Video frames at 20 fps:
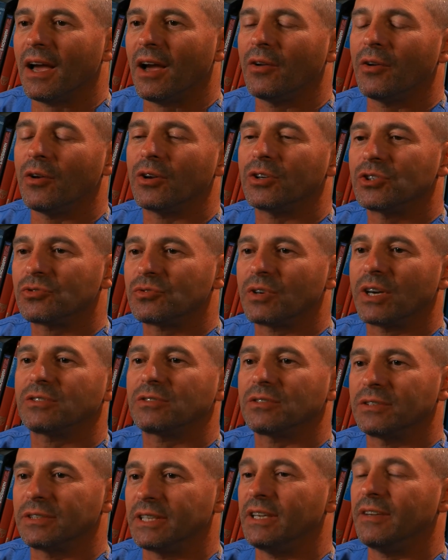unknown
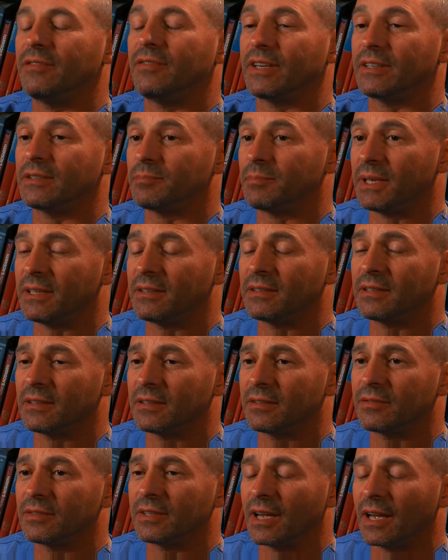structural defects being
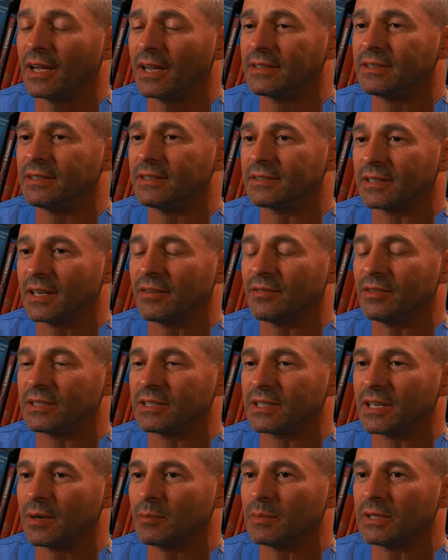discovered
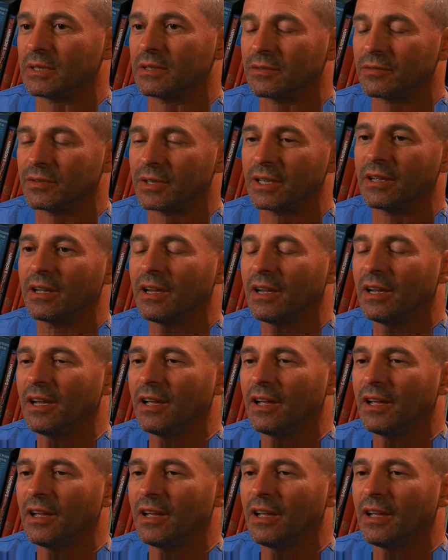at time of delivery,